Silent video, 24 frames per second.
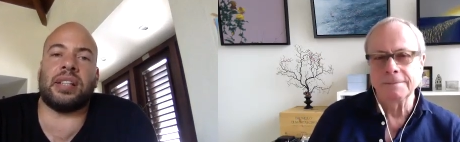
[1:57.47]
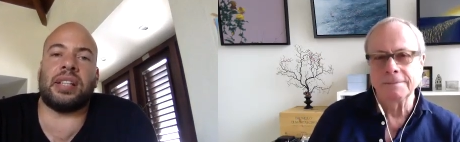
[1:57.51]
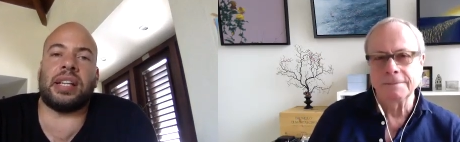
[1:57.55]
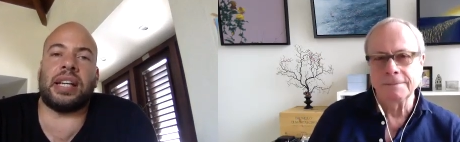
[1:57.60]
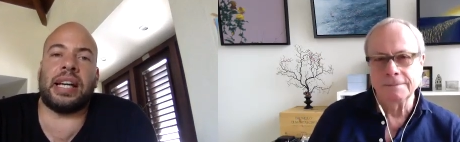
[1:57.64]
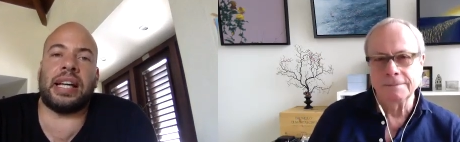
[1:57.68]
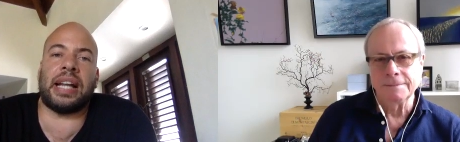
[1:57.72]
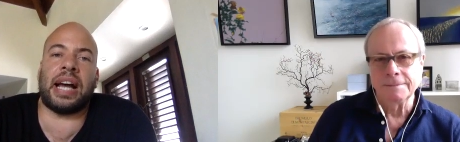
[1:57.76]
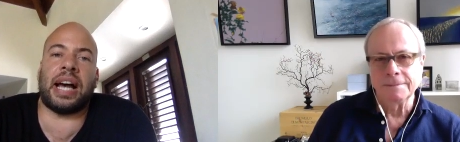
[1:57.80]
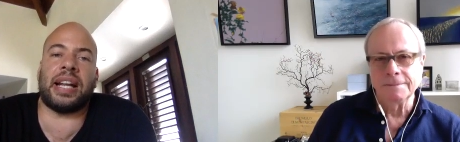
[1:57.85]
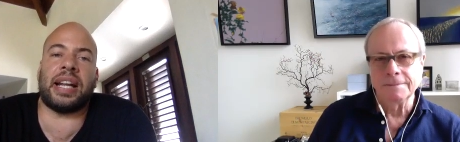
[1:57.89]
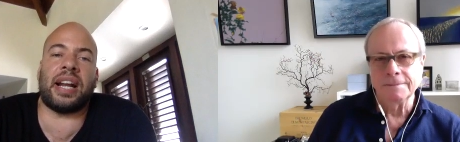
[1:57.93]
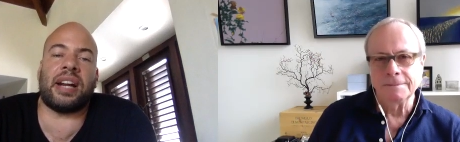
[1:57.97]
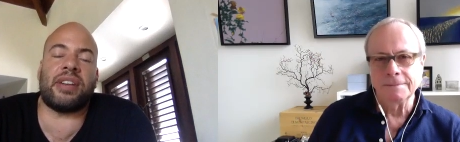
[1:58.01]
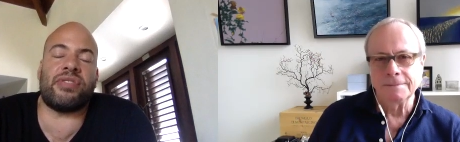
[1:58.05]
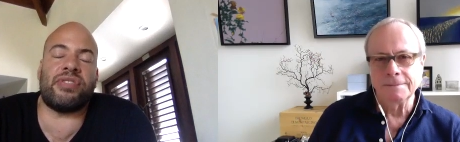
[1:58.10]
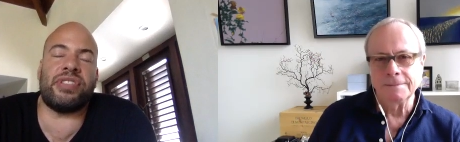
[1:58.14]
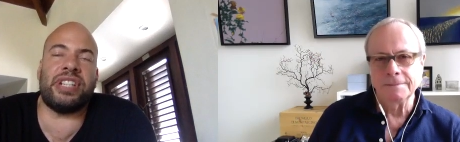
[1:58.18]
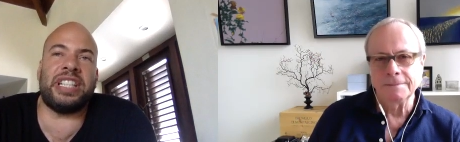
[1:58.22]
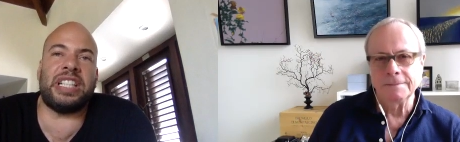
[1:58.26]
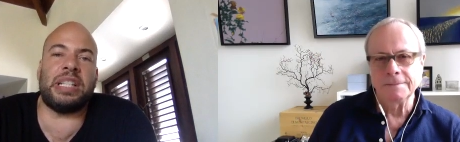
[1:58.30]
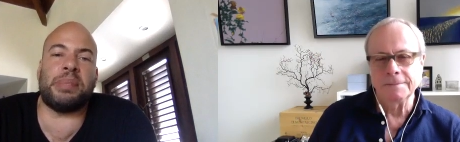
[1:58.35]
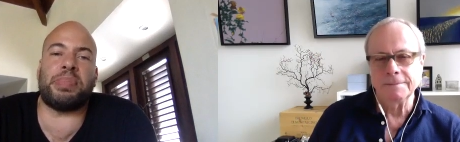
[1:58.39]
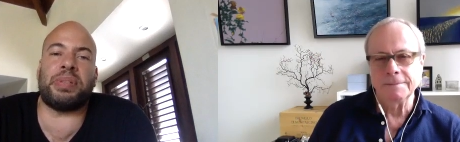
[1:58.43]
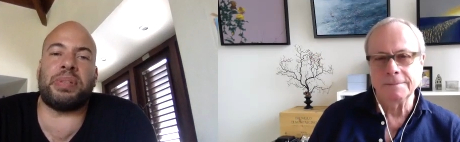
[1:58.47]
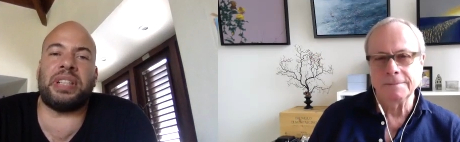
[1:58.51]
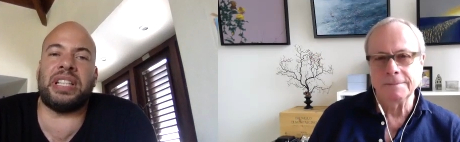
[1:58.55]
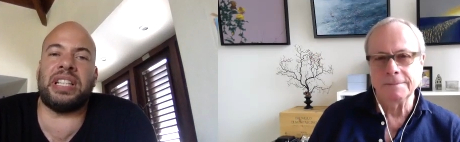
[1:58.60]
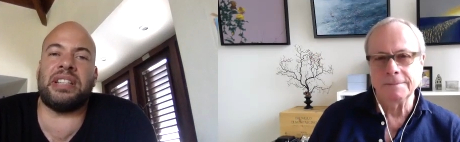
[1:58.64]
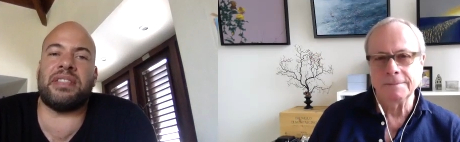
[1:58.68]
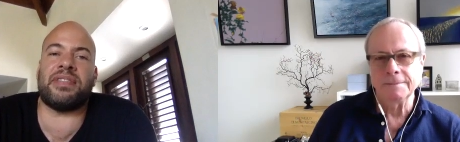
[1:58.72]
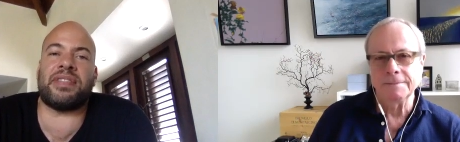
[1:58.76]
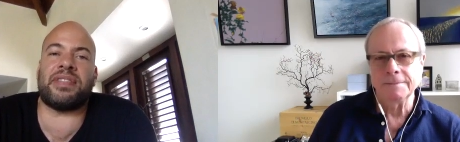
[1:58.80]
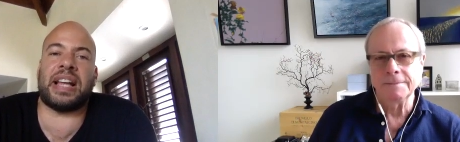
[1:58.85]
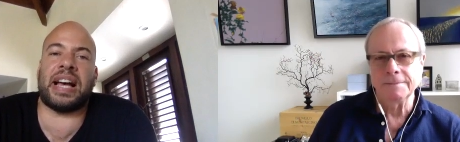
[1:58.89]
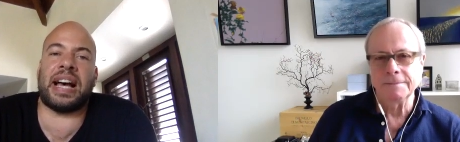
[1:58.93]
Speaker 1: And, and I really
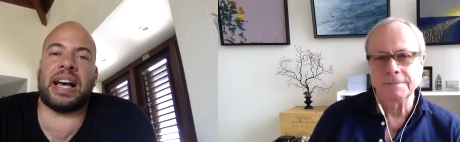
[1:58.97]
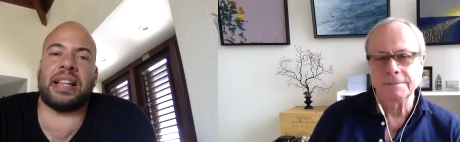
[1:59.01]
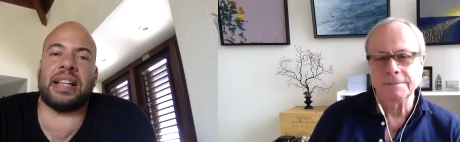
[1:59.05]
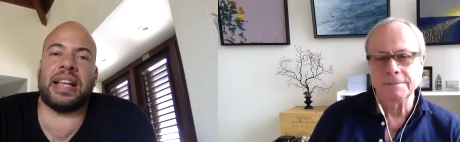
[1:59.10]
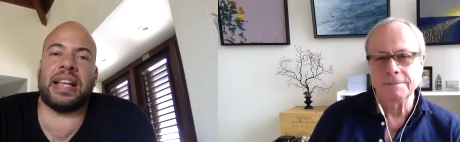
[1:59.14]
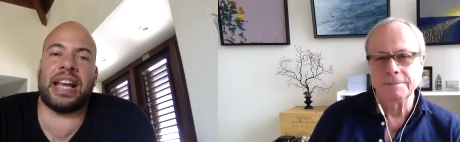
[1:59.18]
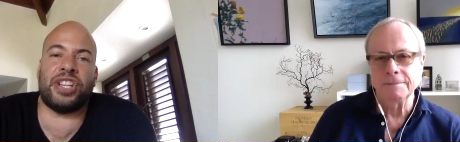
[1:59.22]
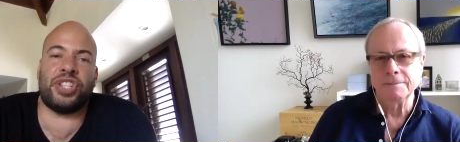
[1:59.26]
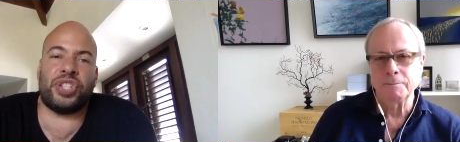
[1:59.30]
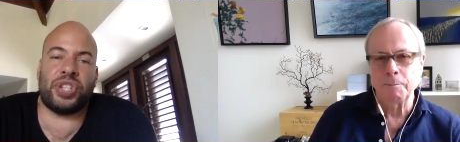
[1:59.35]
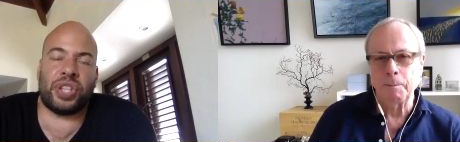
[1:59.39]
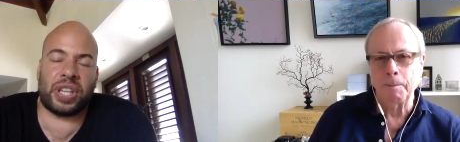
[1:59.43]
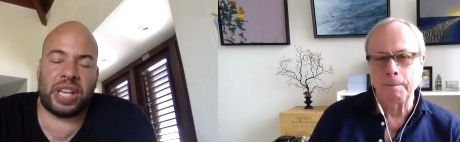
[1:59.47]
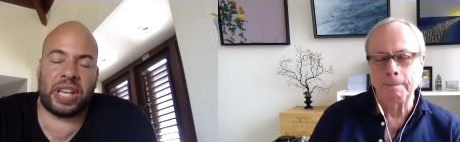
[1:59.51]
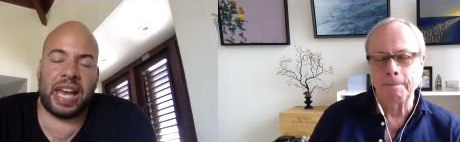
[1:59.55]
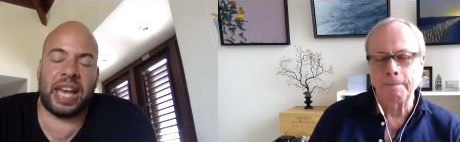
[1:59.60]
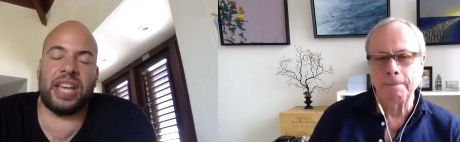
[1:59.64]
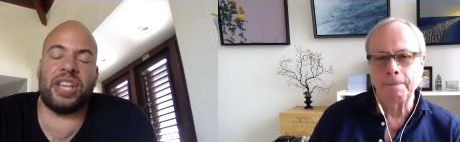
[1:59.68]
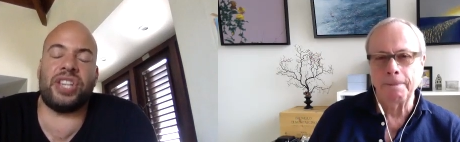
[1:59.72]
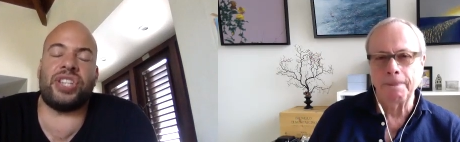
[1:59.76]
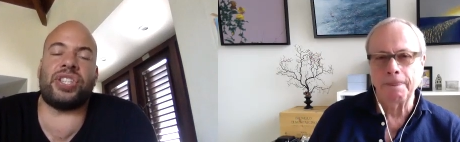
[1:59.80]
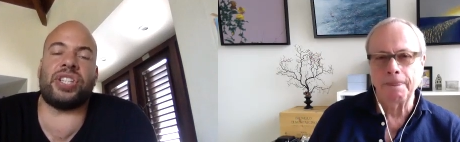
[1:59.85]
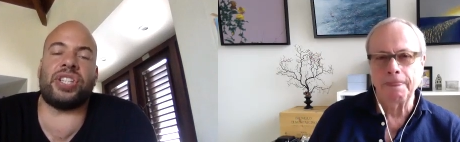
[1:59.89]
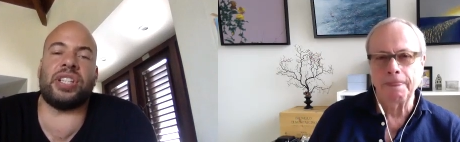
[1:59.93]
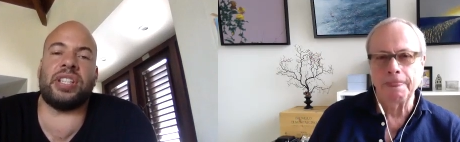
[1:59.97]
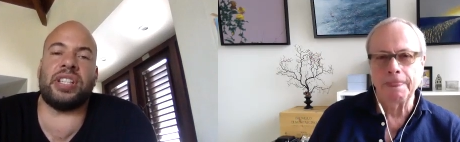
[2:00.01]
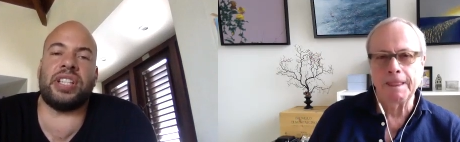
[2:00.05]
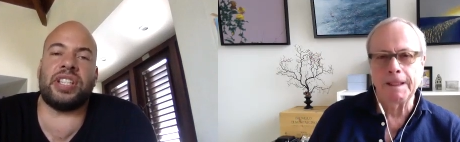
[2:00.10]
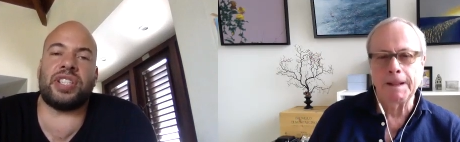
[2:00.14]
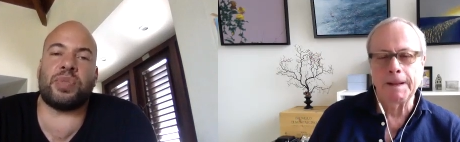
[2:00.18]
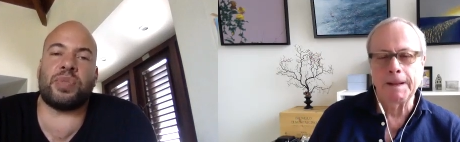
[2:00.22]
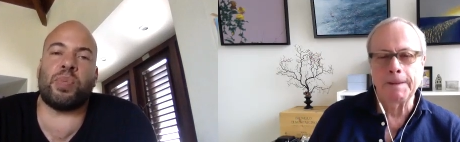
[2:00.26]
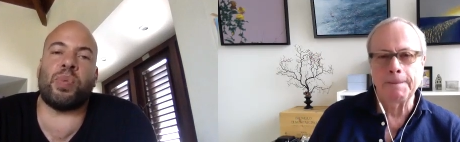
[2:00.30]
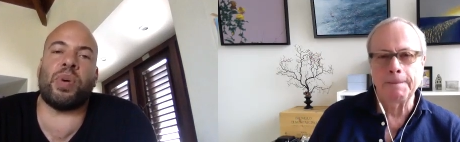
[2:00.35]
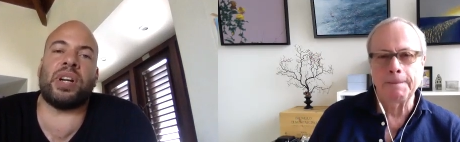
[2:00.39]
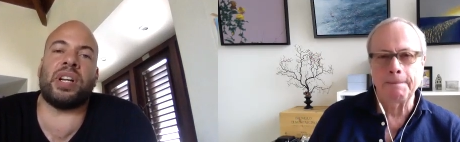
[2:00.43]
believe that education is
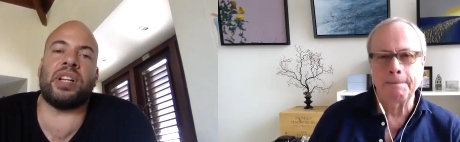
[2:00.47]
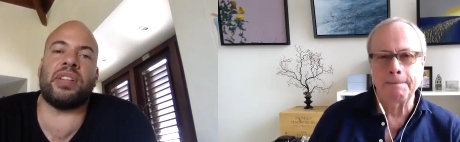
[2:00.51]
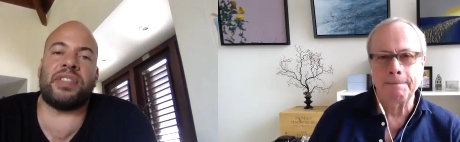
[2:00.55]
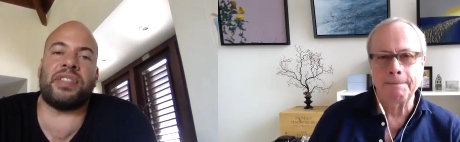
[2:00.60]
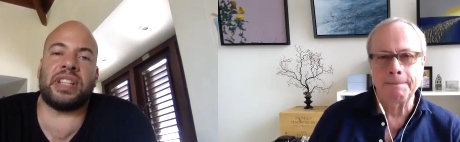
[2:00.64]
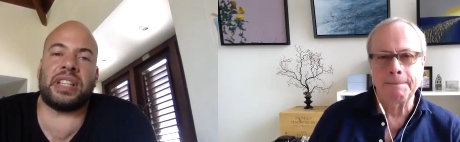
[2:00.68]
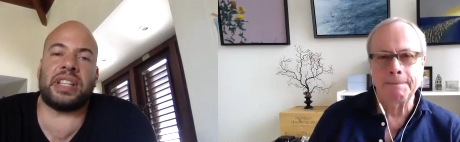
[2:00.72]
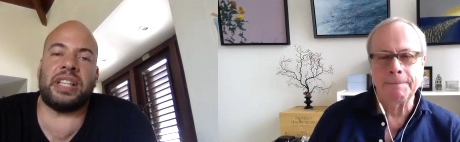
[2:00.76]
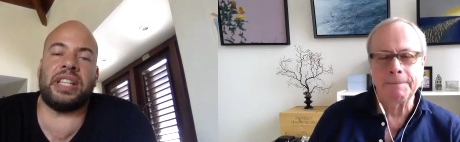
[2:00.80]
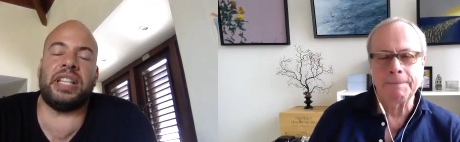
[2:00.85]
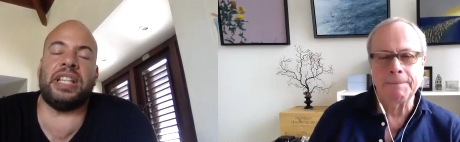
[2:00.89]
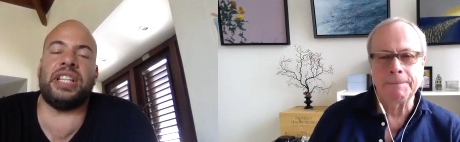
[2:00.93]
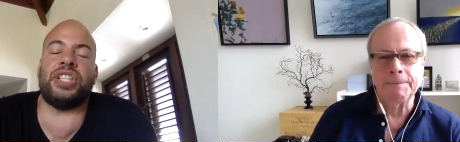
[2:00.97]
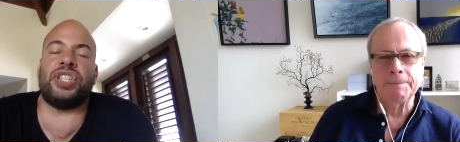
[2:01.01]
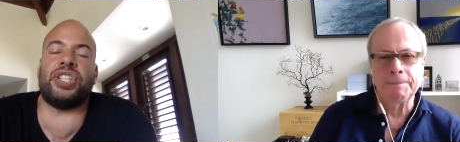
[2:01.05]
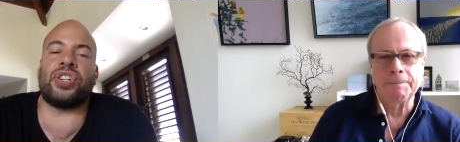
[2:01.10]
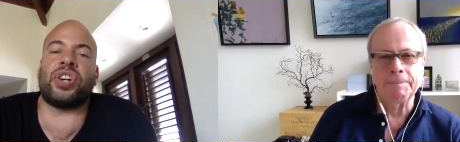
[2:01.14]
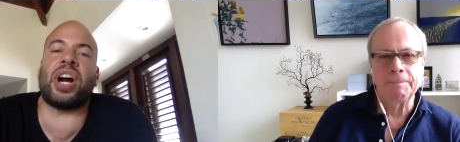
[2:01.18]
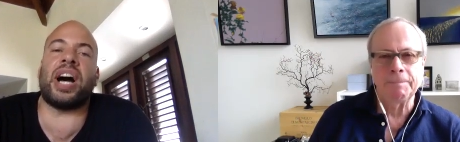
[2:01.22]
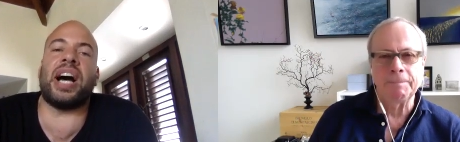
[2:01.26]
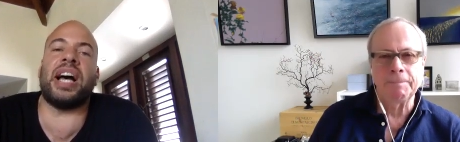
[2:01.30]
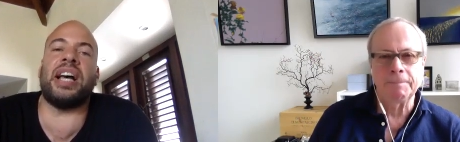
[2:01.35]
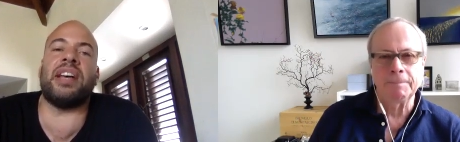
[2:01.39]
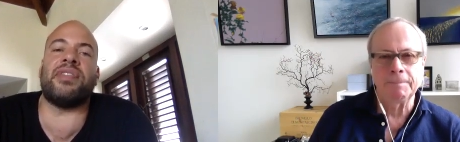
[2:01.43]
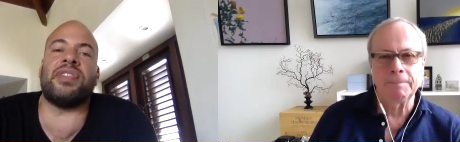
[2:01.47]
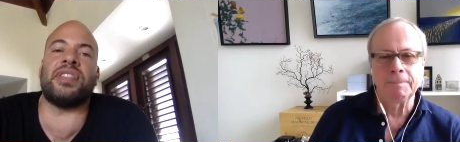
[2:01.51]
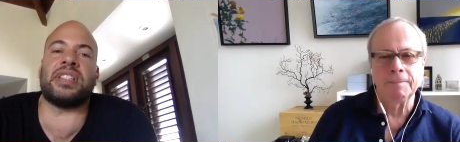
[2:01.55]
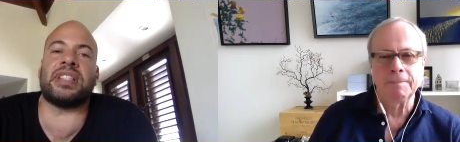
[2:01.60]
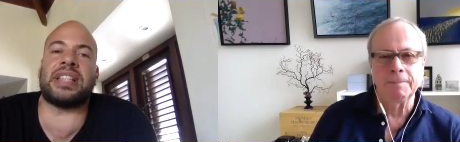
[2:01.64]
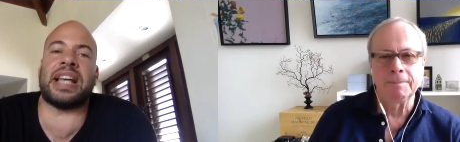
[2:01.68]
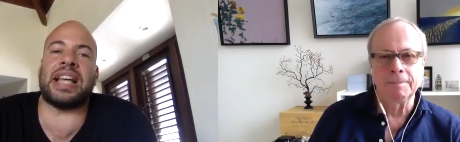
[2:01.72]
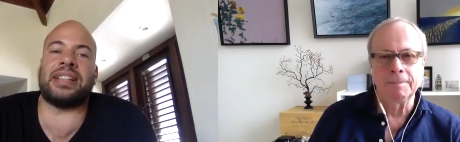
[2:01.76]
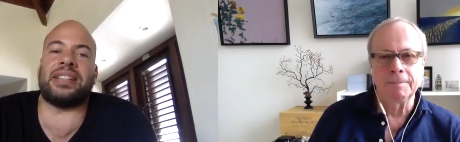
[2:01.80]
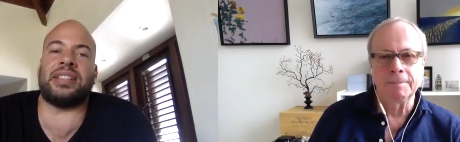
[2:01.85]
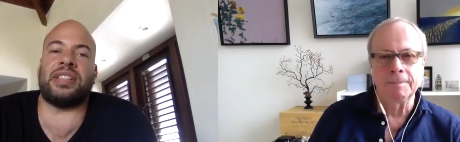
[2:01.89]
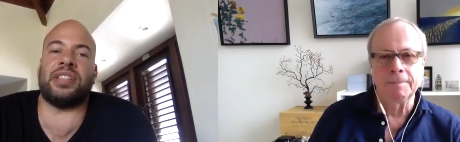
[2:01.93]
one of the key drivers
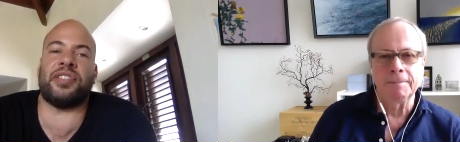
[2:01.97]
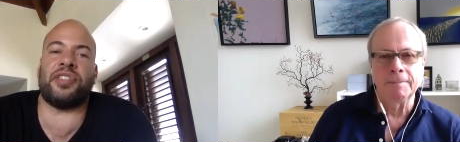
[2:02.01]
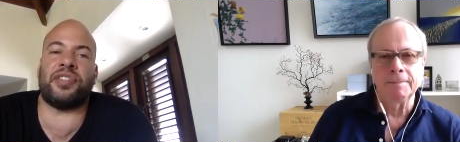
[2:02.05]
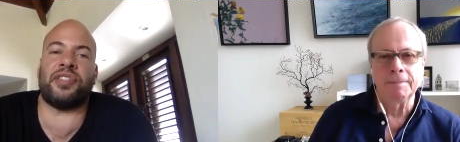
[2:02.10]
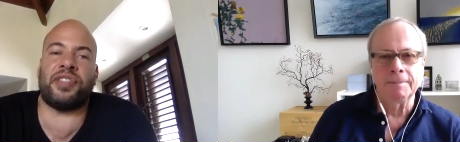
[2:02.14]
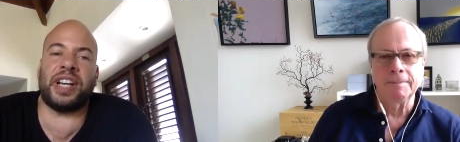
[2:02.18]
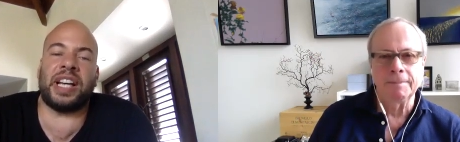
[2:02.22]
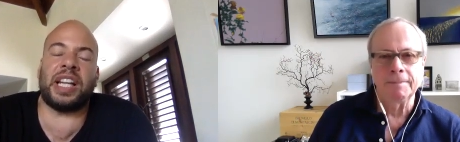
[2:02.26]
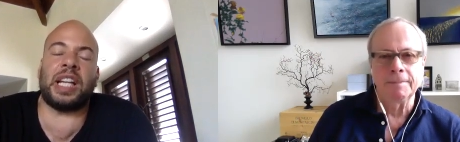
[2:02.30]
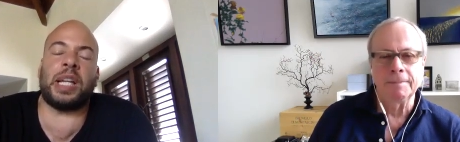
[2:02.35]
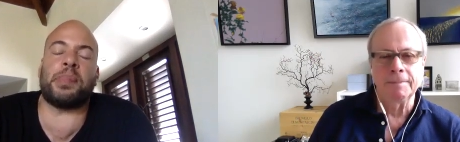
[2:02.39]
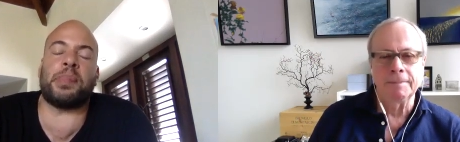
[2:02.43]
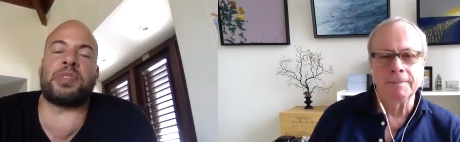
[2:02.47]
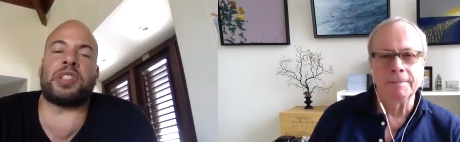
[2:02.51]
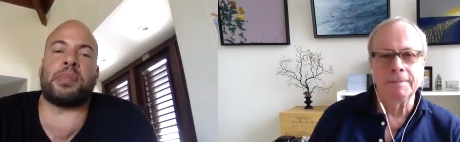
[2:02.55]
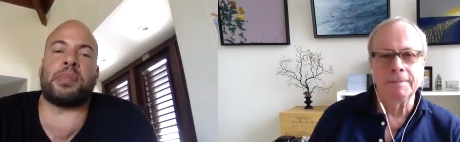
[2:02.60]
that develops a